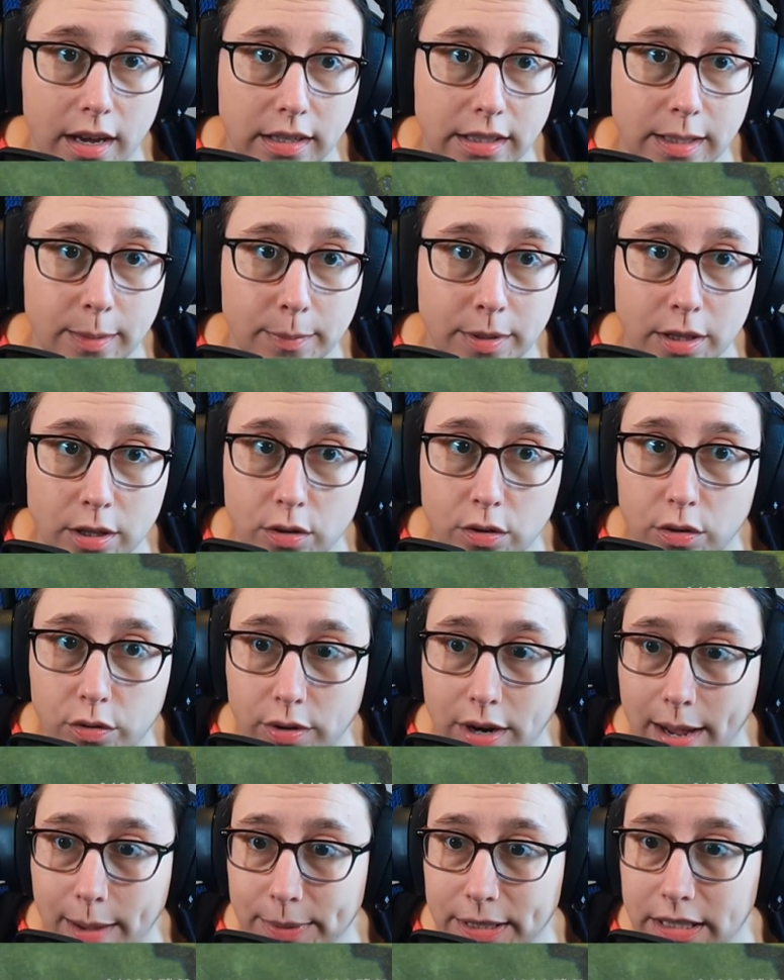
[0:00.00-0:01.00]
Some of the
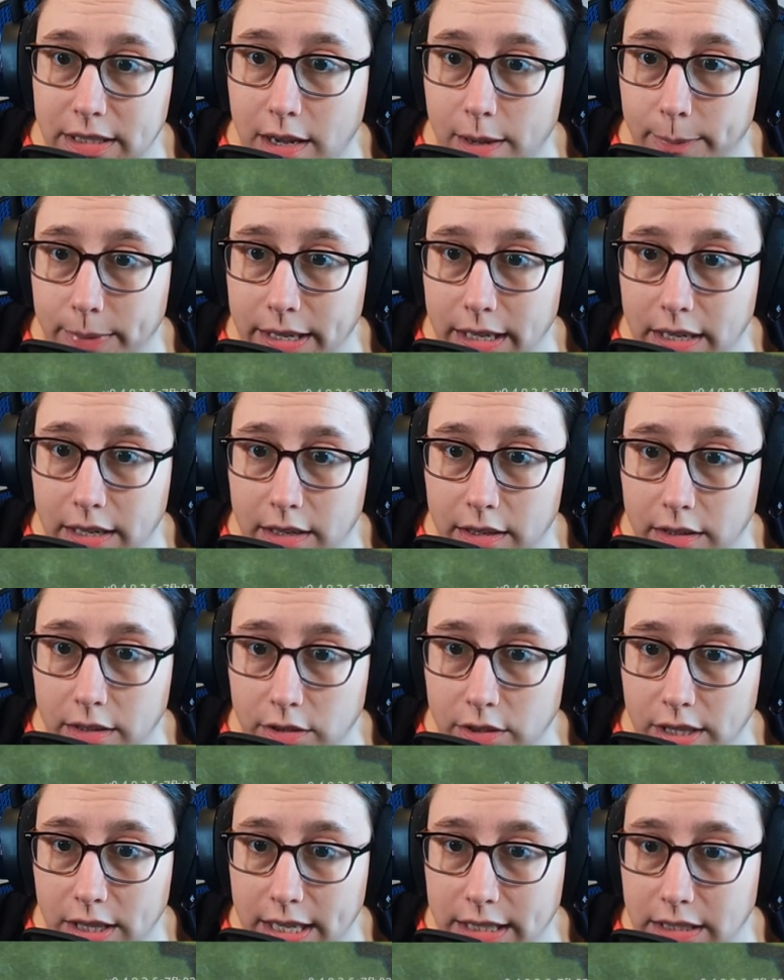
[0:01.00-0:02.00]
kohlrabi's coming in,
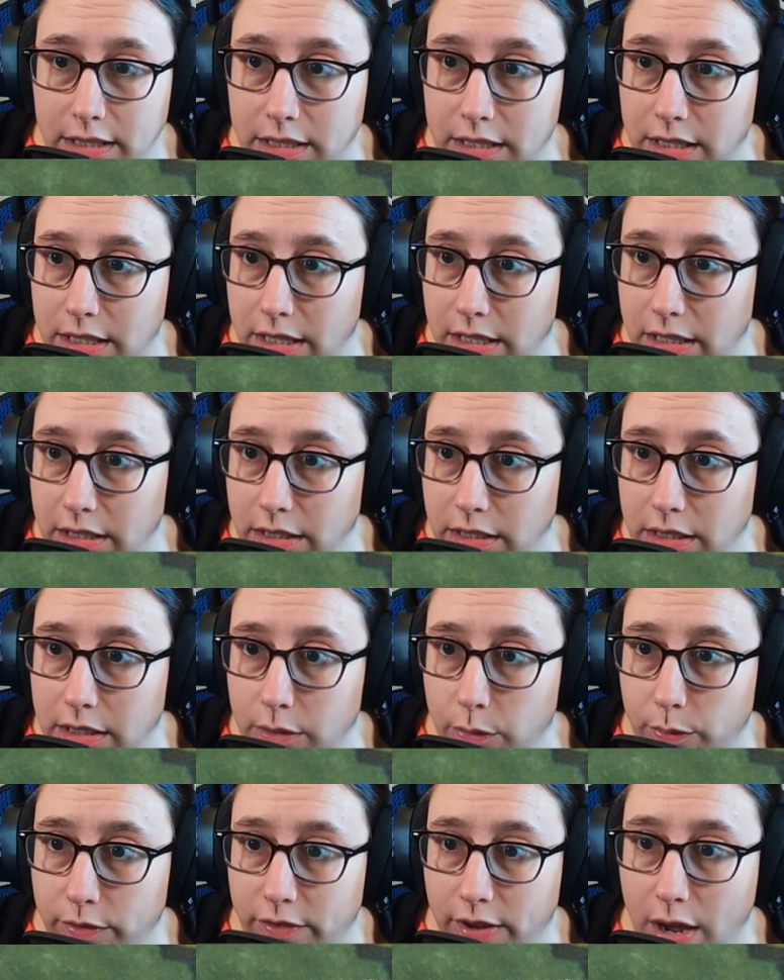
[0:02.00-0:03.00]
so that's
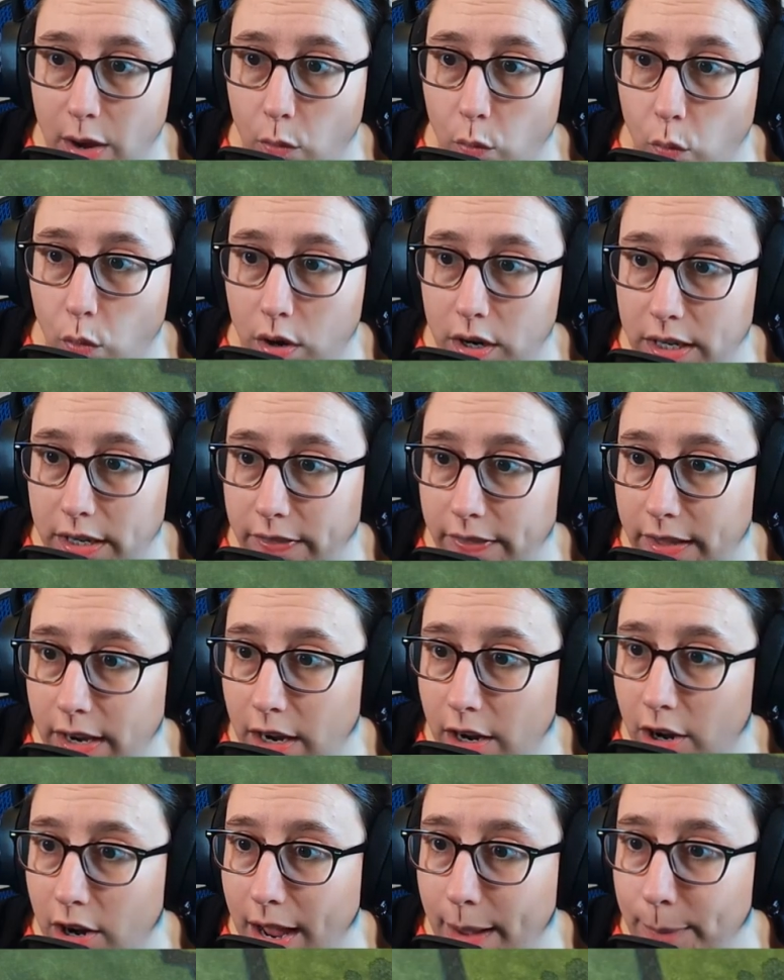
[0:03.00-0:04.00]
nice. We've got one in
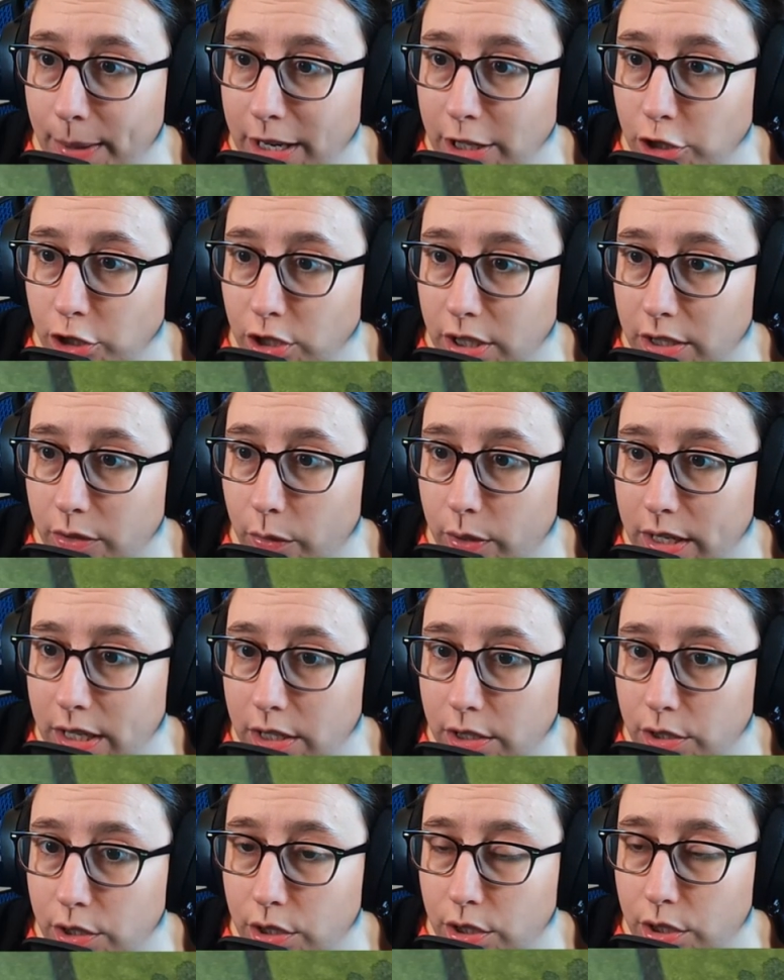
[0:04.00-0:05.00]
there. I'm actually
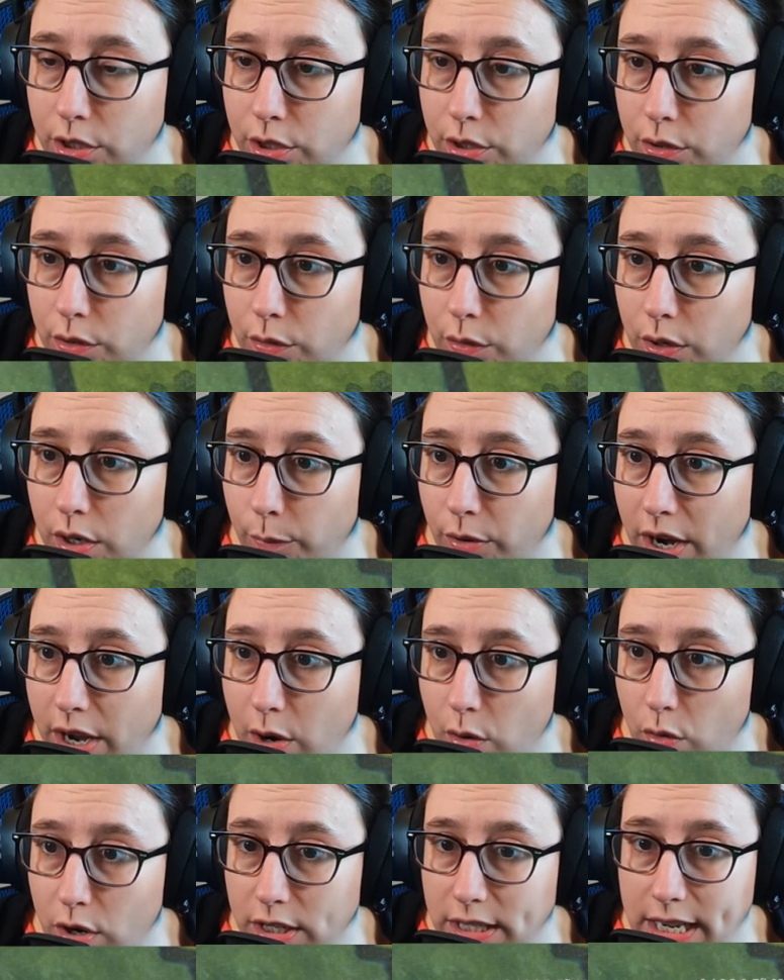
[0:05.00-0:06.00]
going to
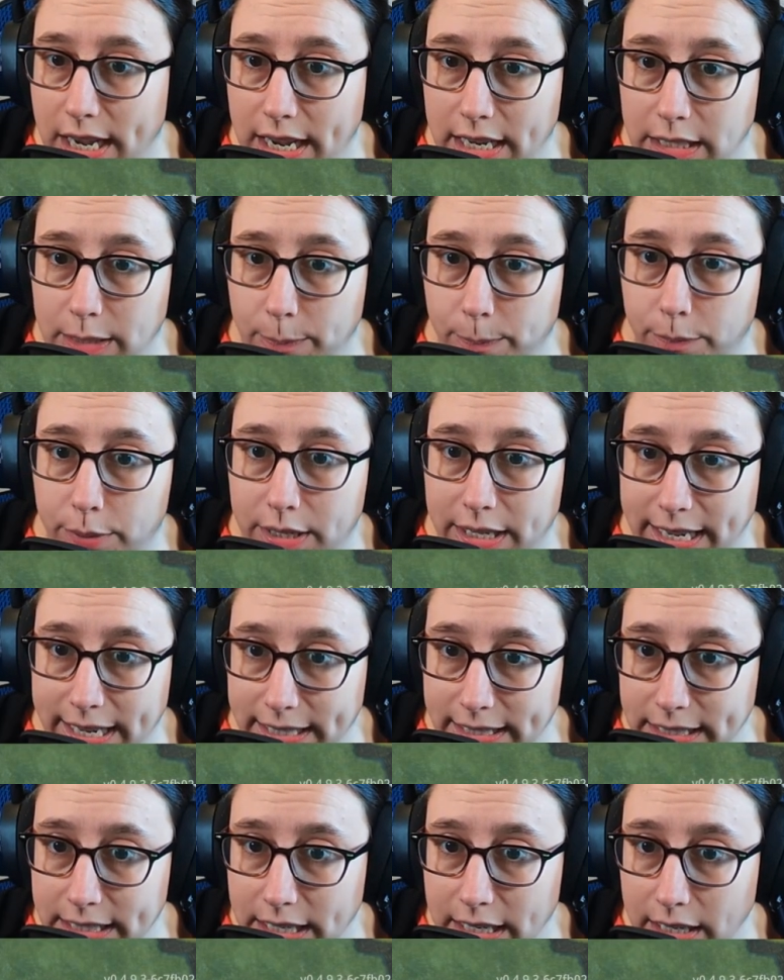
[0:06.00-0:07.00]
prioritize
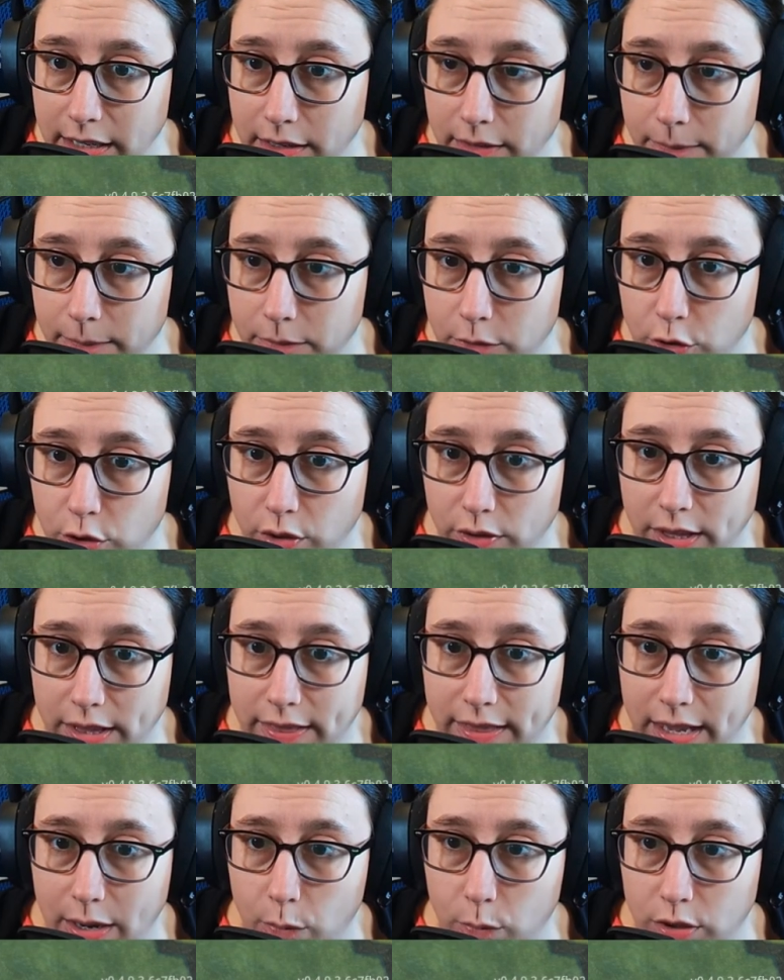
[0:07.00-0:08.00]
planting so
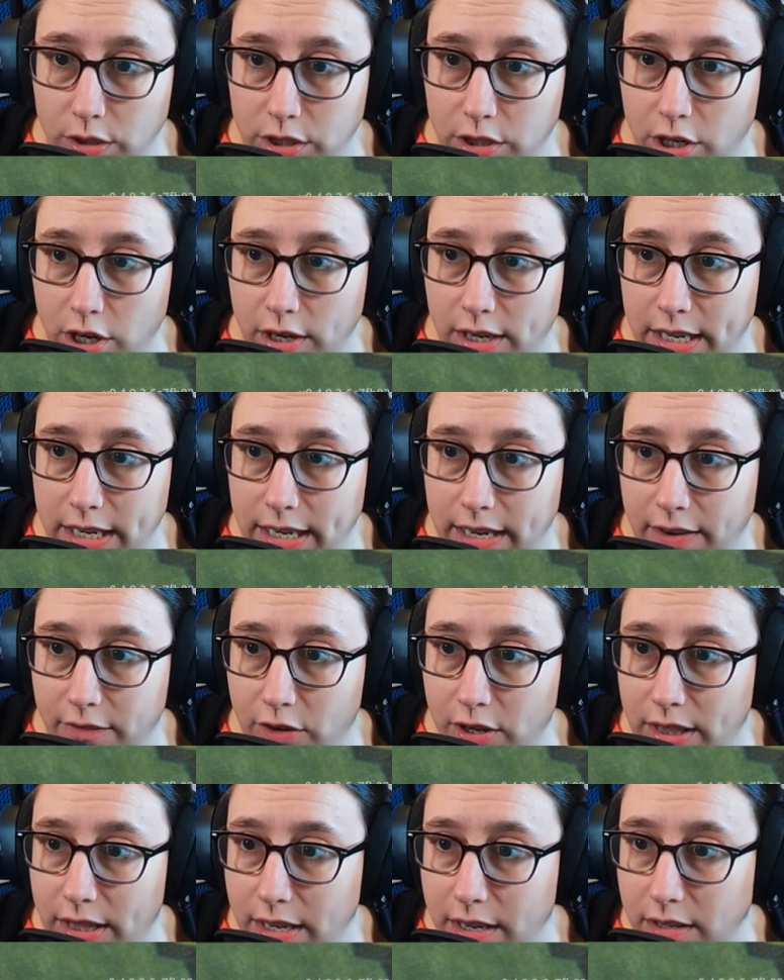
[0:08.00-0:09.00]
that they will start getting
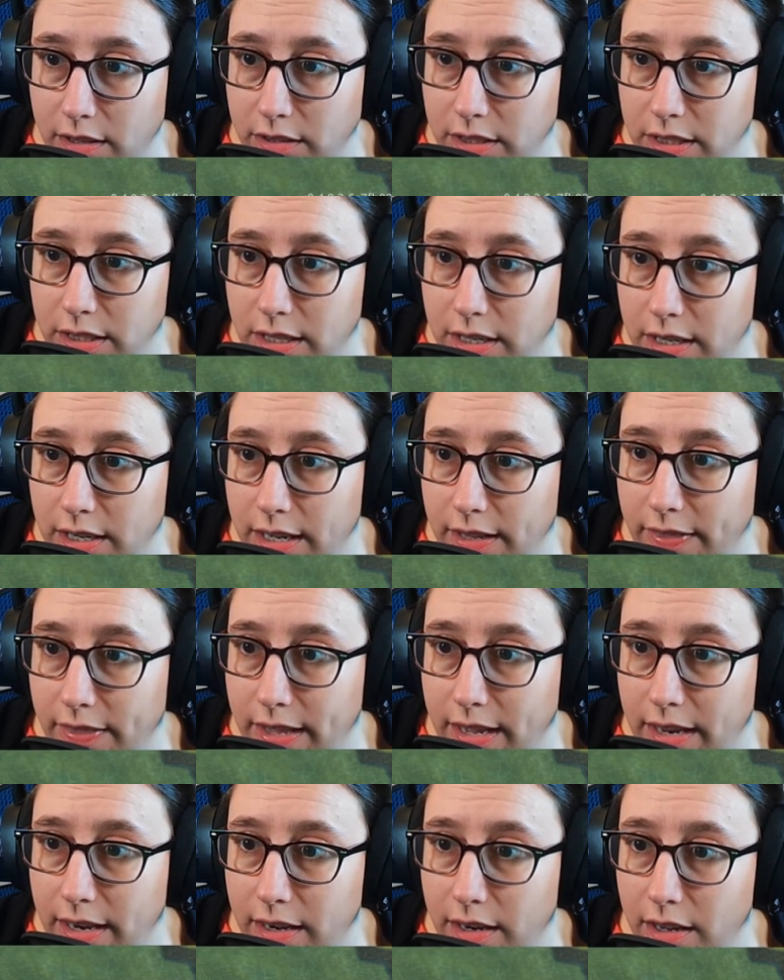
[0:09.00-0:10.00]
everything else done, and
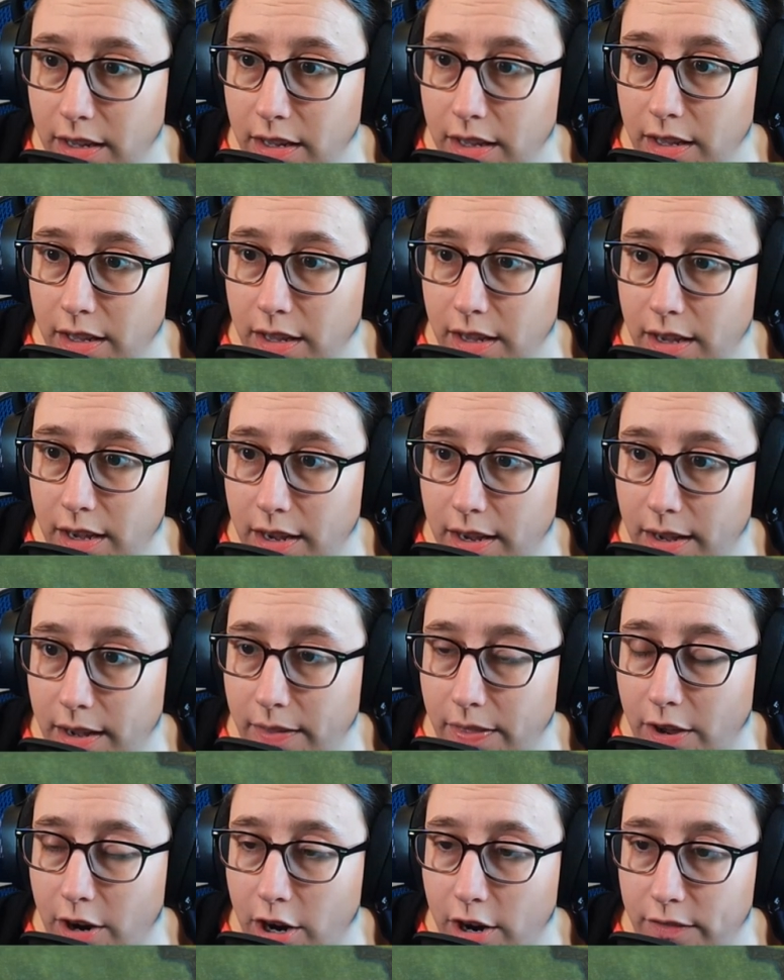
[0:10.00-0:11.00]
then
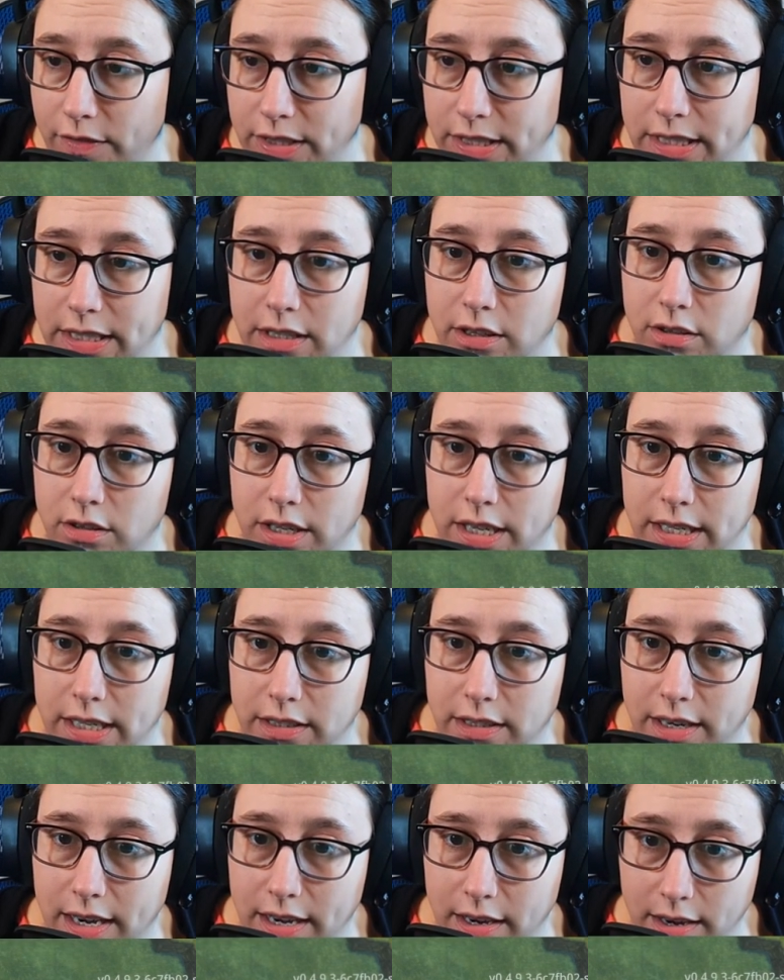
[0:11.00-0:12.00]
the harvesting will get
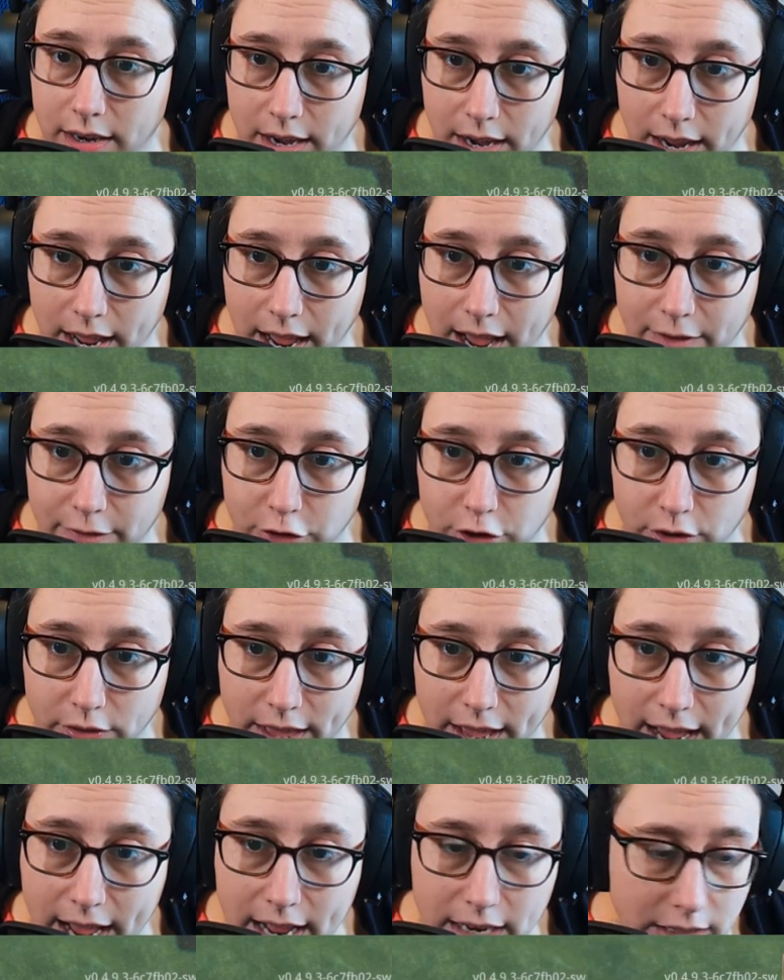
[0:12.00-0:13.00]
done after
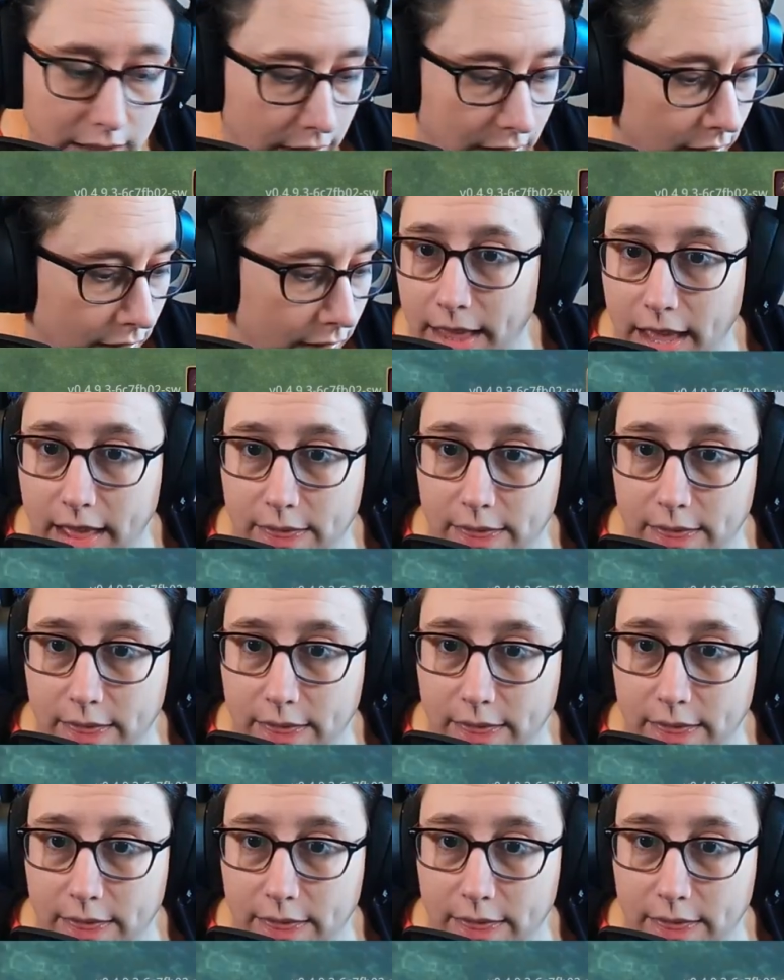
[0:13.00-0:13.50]
that.